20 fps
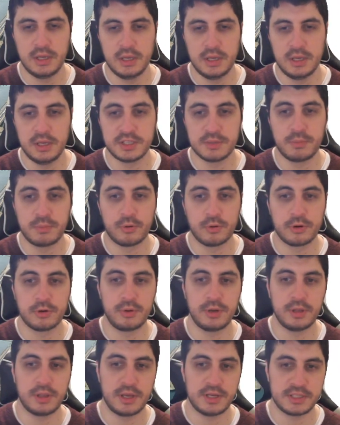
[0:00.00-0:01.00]
It's important to
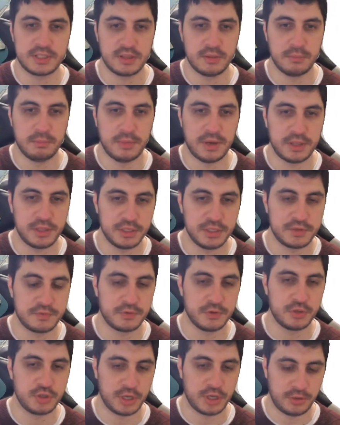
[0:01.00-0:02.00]
realize that the methods
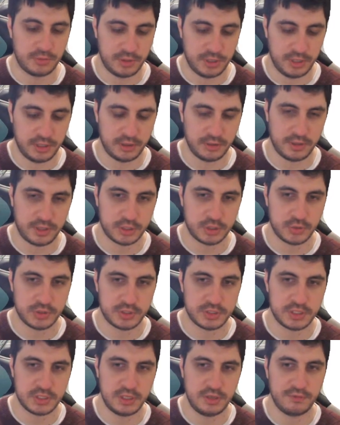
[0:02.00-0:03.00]
for generating
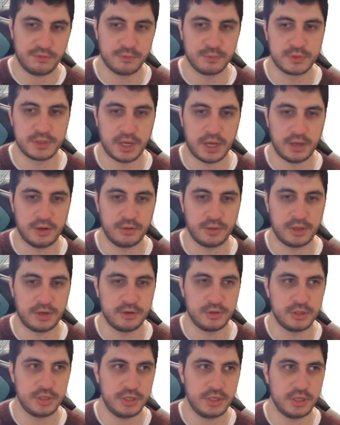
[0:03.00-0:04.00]
electricity from tidal
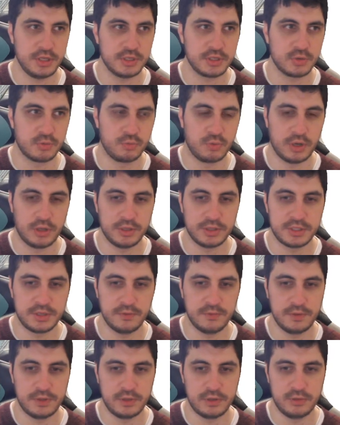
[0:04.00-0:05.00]
energy is a
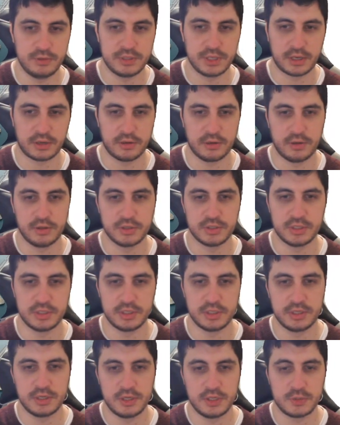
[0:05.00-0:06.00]
relatively new
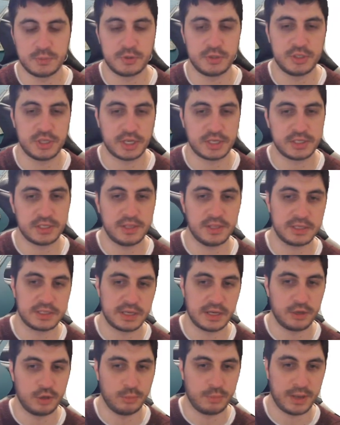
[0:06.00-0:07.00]
technology. It's projected that
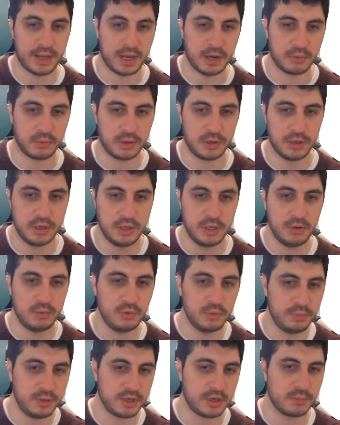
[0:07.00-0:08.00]
tidal power
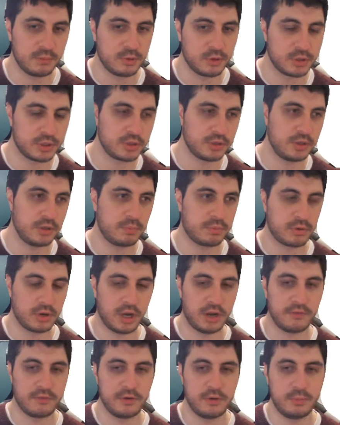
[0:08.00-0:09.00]
will be commercially
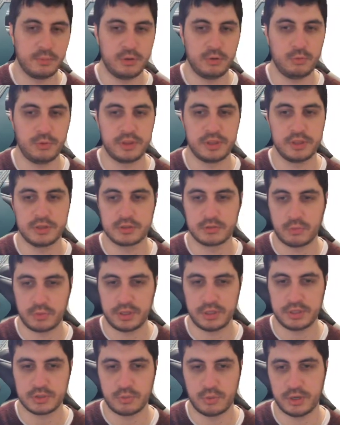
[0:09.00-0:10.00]
profitable within
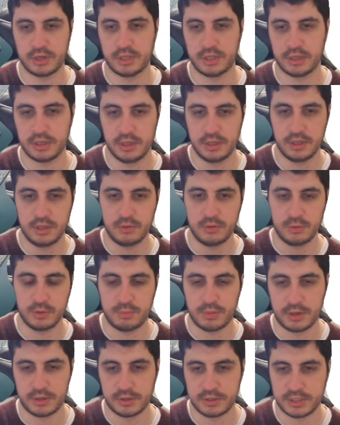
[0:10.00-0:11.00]
2020 with
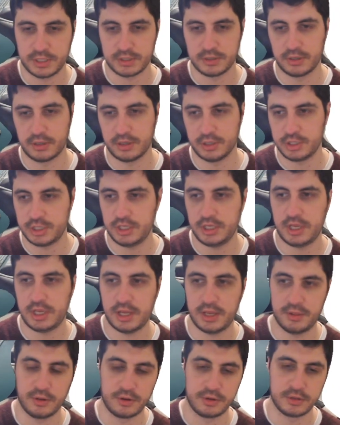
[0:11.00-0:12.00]
better technology
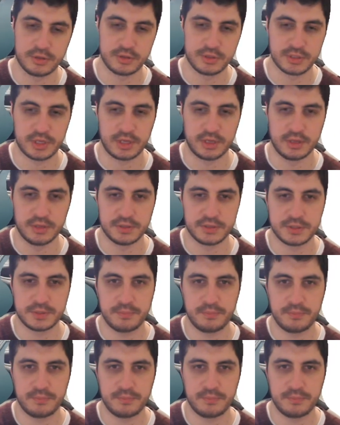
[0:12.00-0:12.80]
and larger scales.